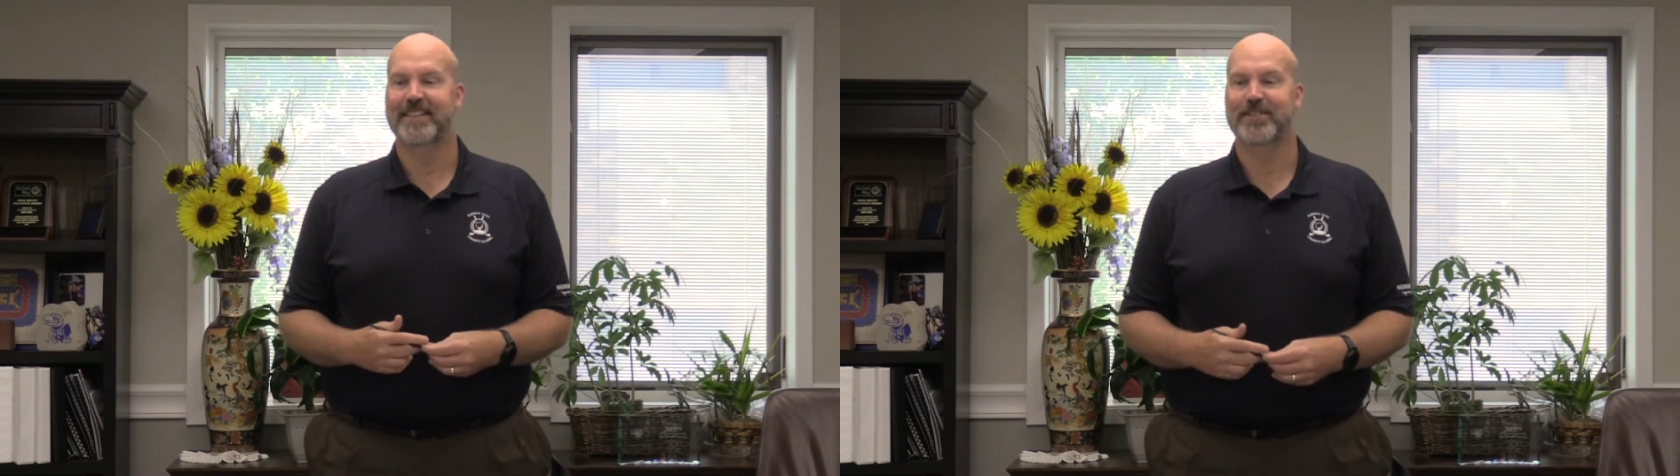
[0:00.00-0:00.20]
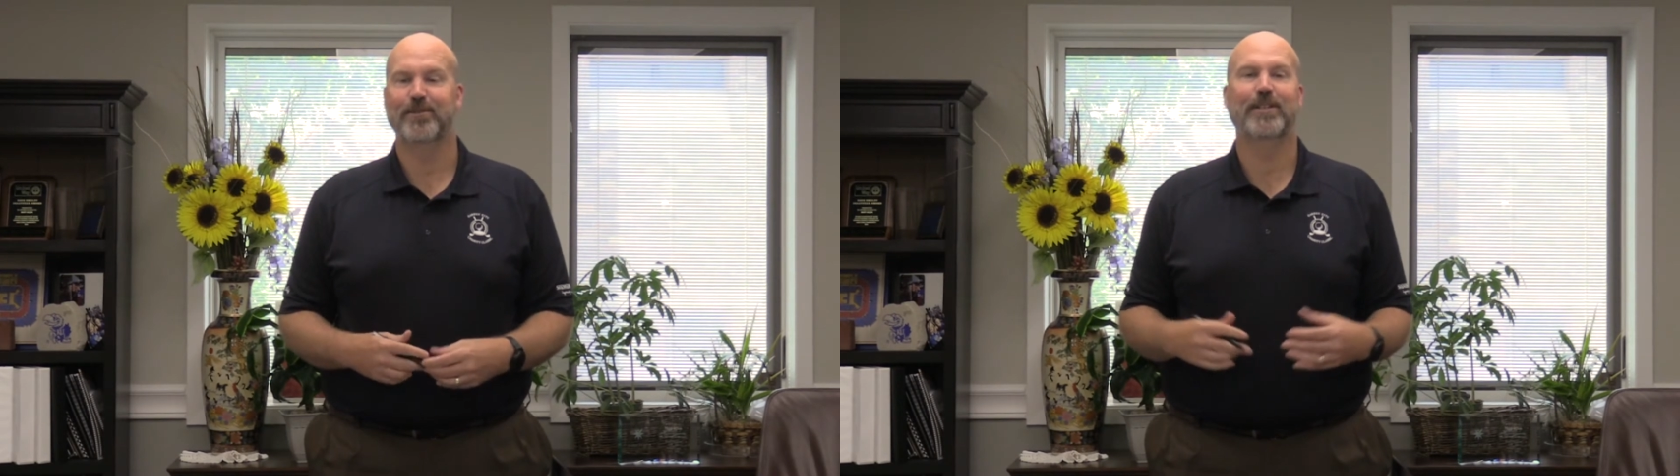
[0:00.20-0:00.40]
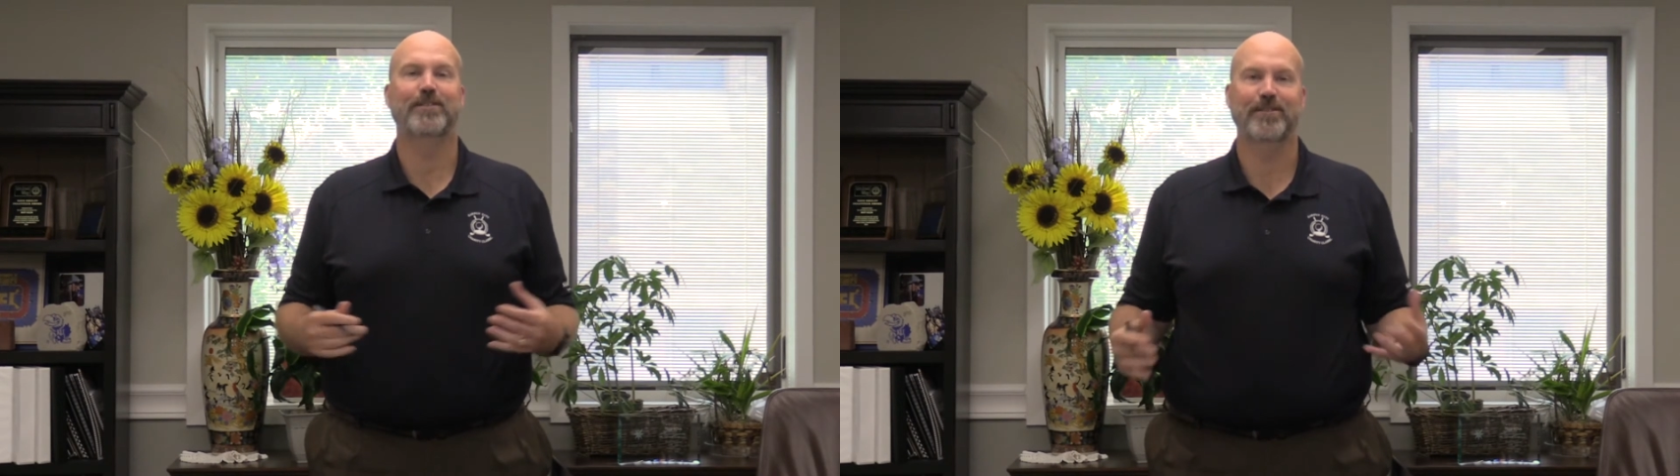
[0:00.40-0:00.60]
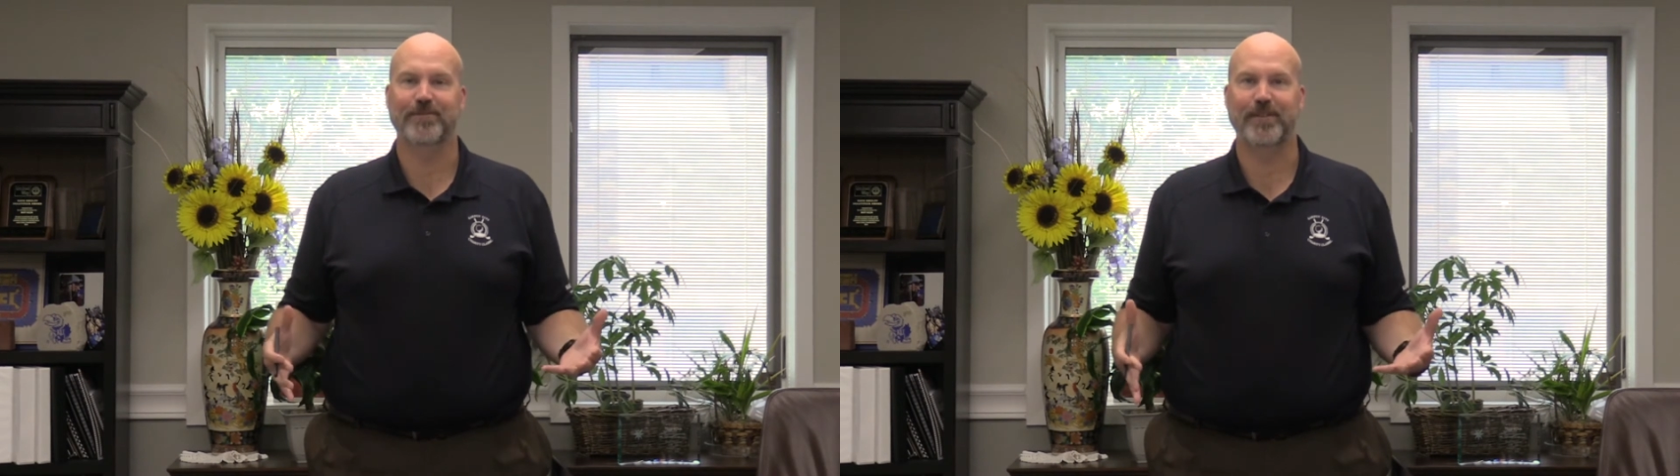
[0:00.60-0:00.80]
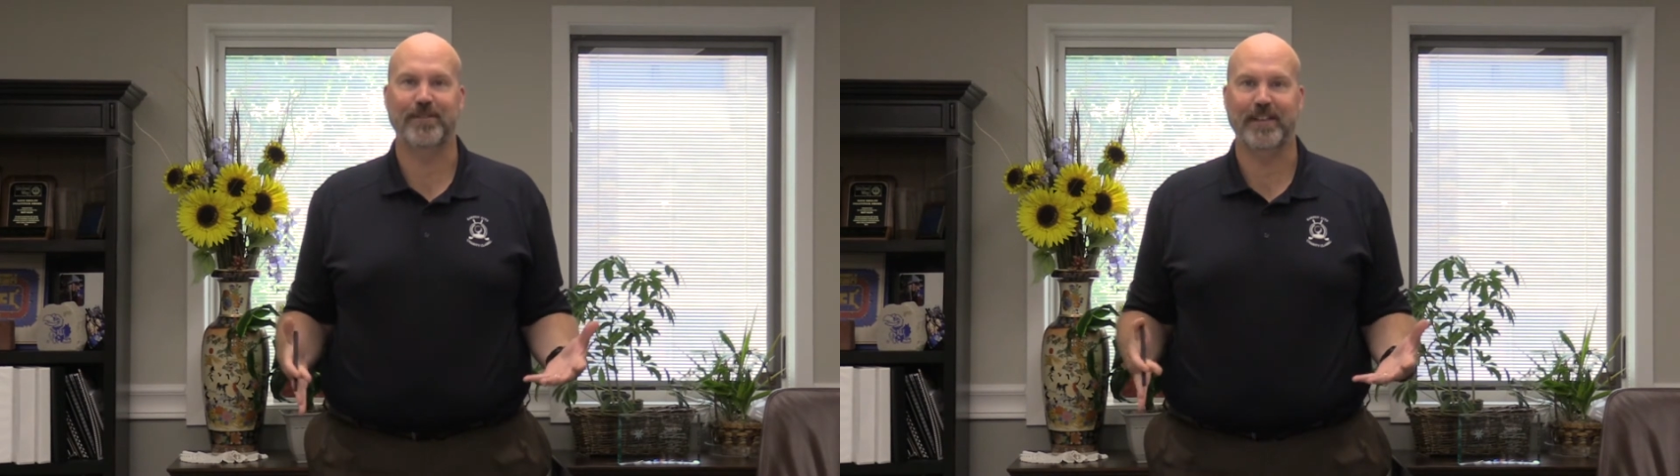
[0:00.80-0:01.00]

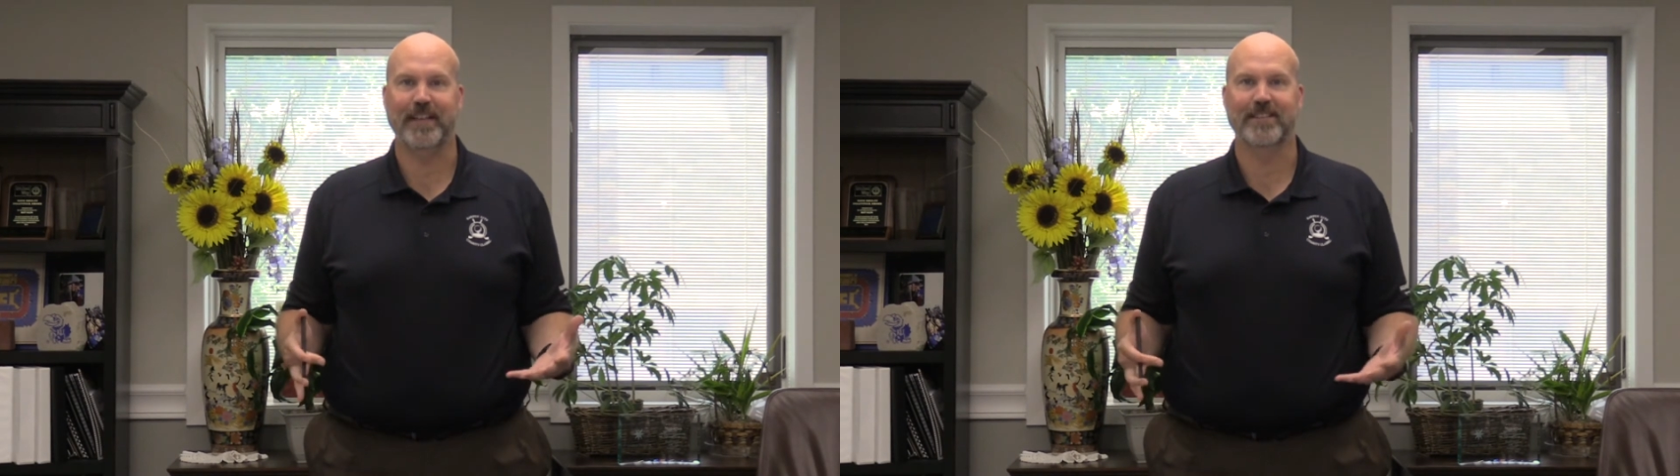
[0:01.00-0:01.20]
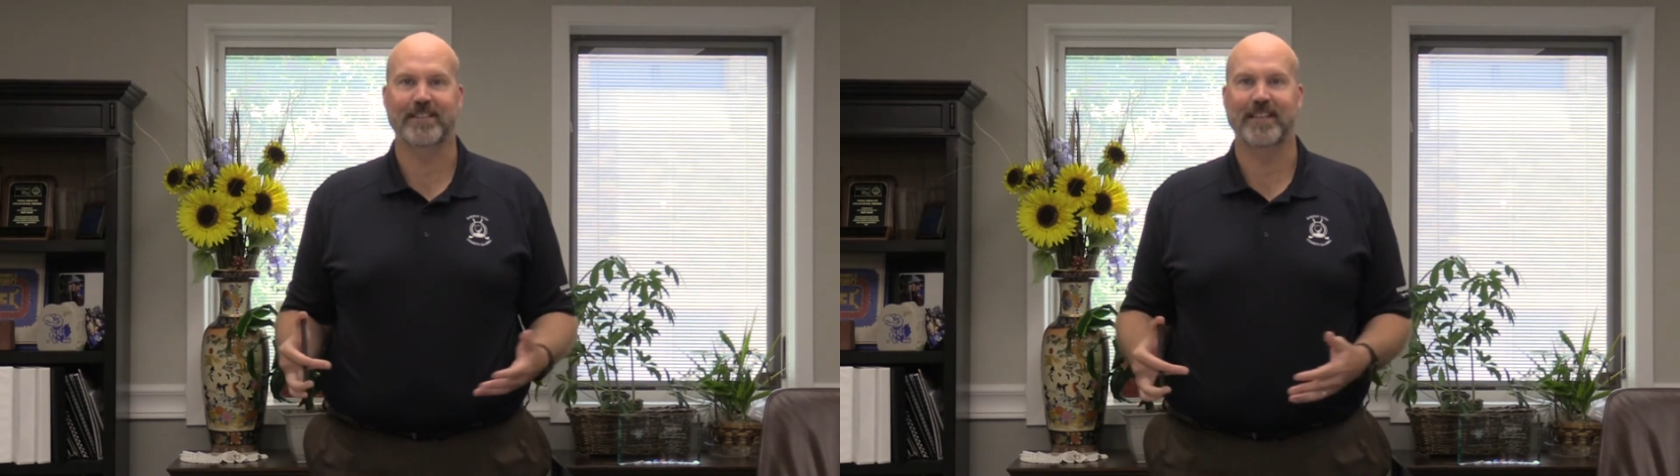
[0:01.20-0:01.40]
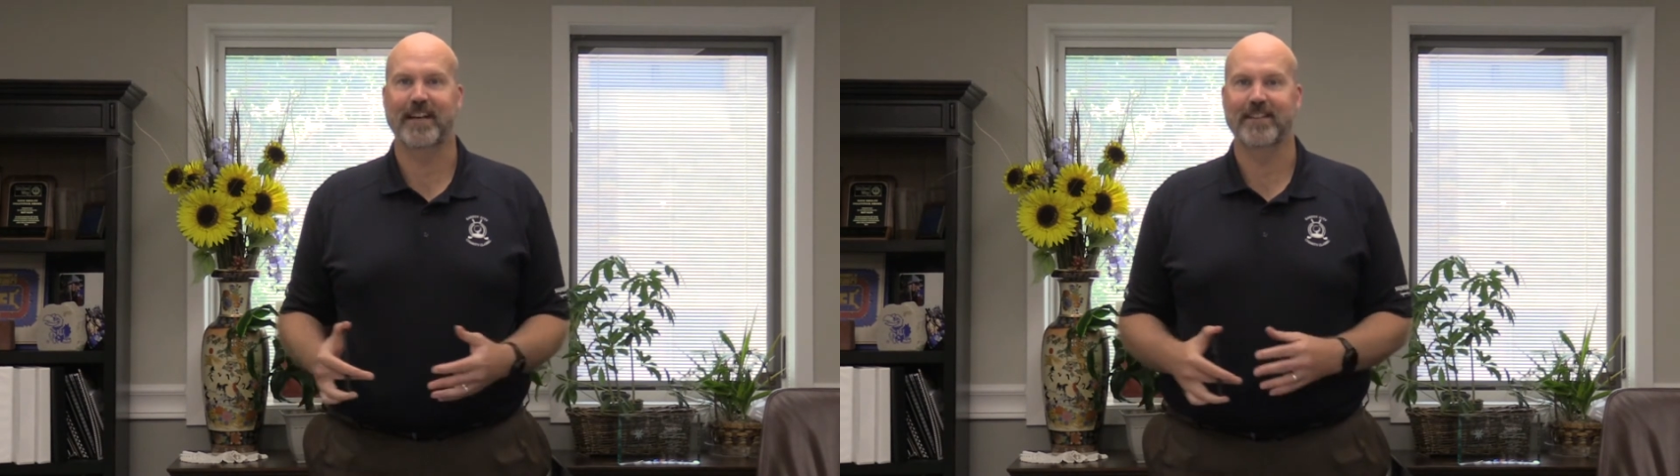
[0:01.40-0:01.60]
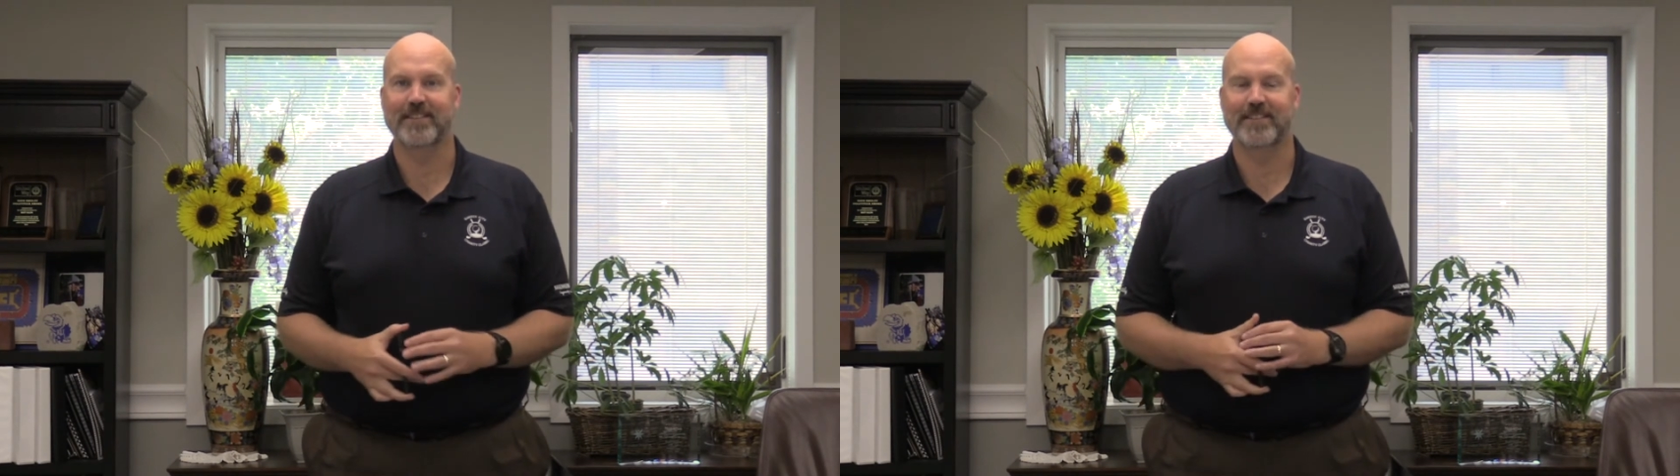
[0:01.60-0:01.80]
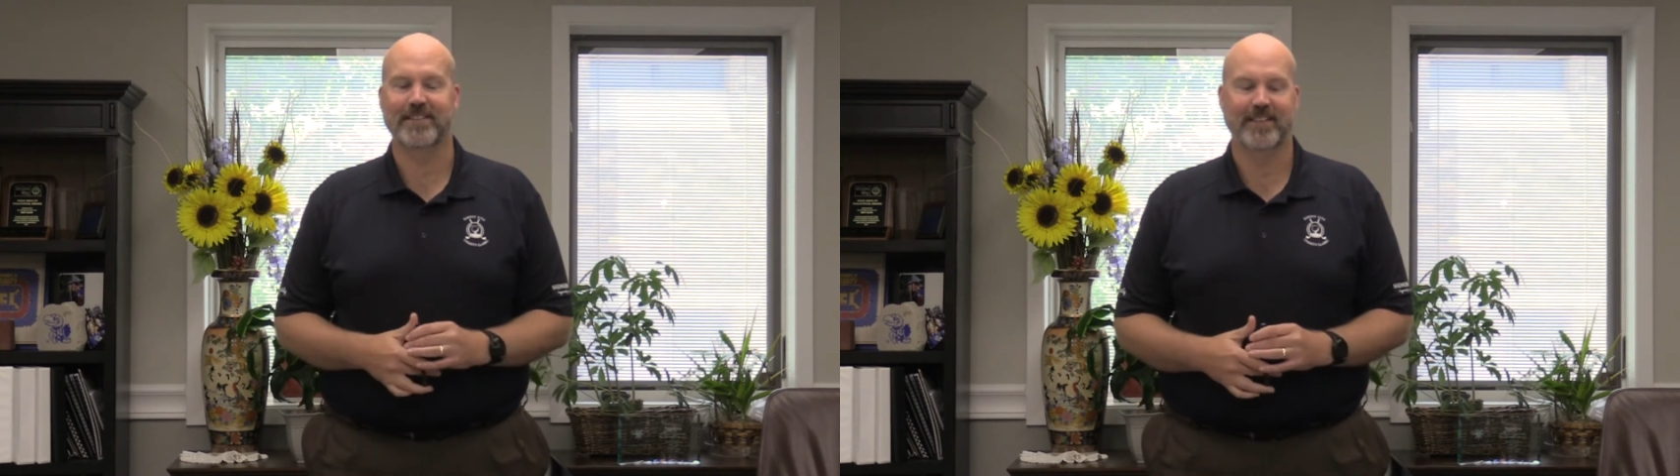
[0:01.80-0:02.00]

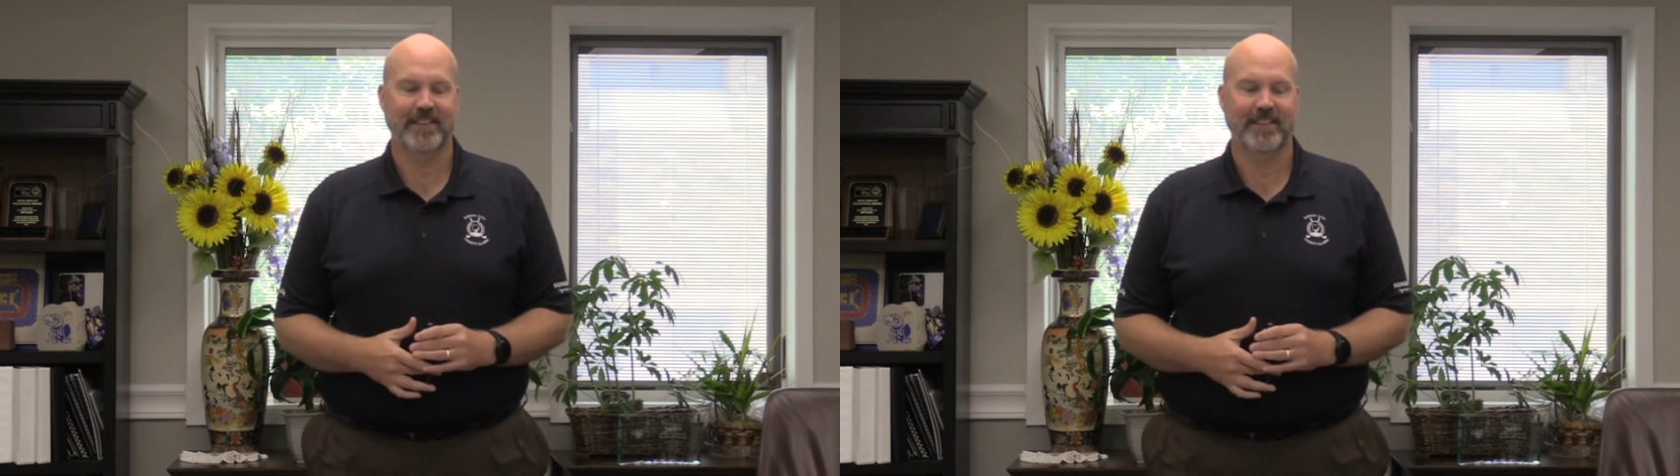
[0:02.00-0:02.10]
$250,000.